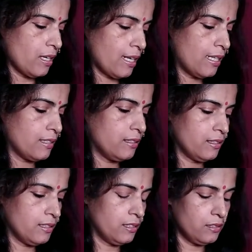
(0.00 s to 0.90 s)

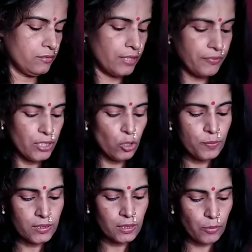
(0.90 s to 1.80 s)
And uh, when we
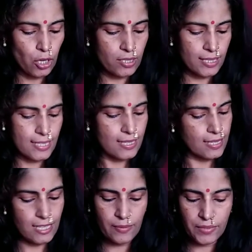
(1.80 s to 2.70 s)
open the box, it's
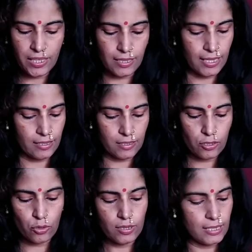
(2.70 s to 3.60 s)
the same thing again.
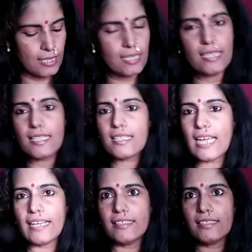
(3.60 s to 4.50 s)
So this is the
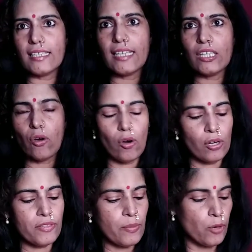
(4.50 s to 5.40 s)
standard thing in
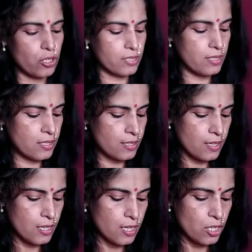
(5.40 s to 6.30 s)
all of their boxes.
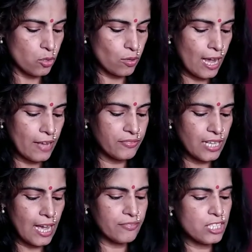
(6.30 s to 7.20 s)
So
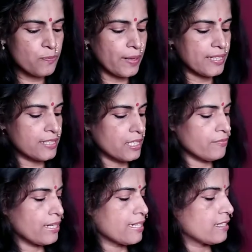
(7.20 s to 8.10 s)
have they have this
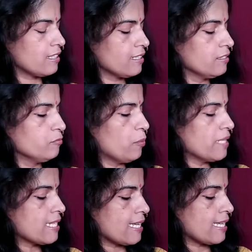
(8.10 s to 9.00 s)
painting where the
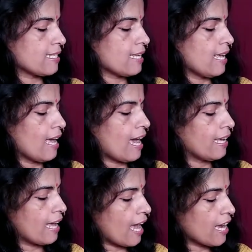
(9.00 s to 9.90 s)
woman says,
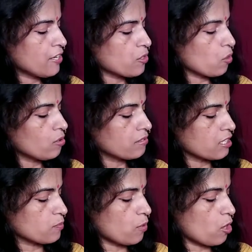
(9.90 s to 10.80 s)
I hand
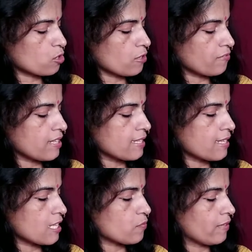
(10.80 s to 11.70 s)
rolled this box of
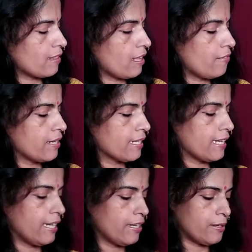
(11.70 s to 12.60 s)
incense with love
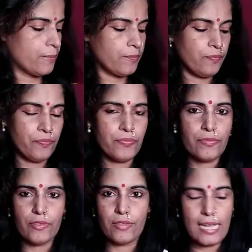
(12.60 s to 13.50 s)
and care.
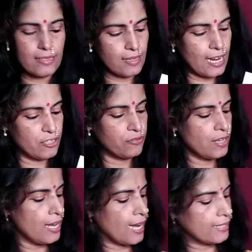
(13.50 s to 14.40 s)
So that's the kind
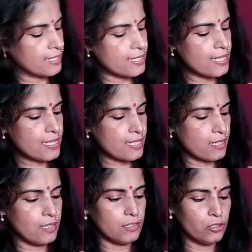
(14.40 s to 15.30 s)
of, and this
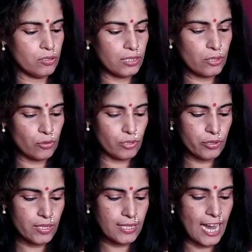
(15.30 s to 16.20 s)
is, uh, you know, this
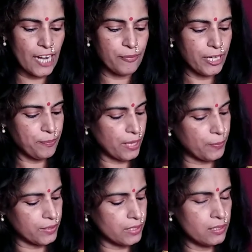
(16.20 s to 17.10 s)
also is handmade
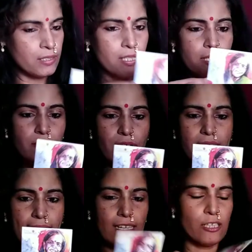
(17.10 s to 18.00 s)
paper,
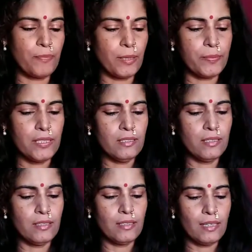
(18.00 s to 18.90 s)
recycled
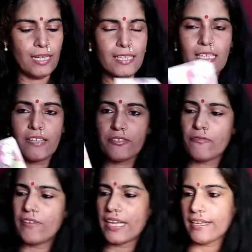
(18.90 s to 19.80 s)
paper, and it
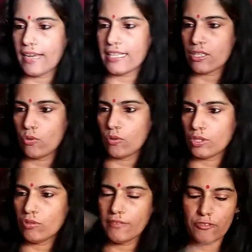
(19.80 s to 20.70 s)
gives a very nice
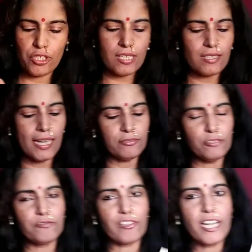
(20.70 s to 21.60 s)
look. You know, if you just
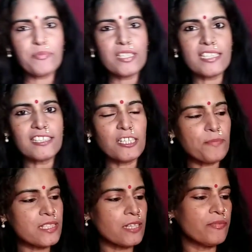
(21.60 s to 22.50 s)
have to frame this and
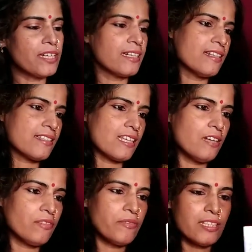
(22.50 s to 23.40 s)
keep it somewhere in
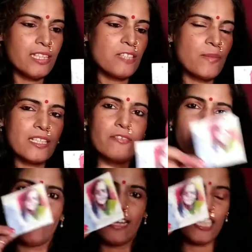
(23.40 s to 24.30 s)
itself, even this makes a
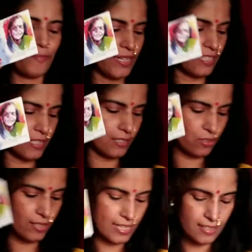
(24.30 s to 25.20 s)
very nice
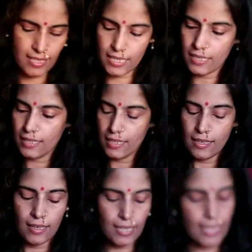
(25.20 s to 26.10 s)
painting. So that's there.
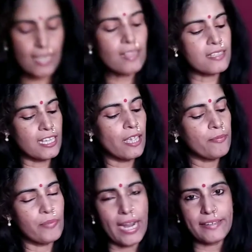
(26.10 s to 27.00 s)
Again, the
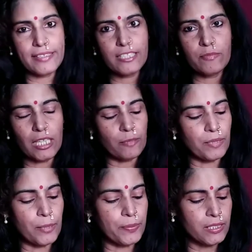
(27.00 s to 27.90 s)
same branded
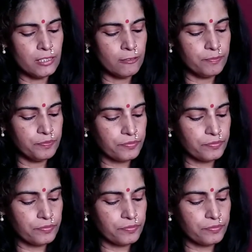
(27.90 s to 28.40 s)
butter paper.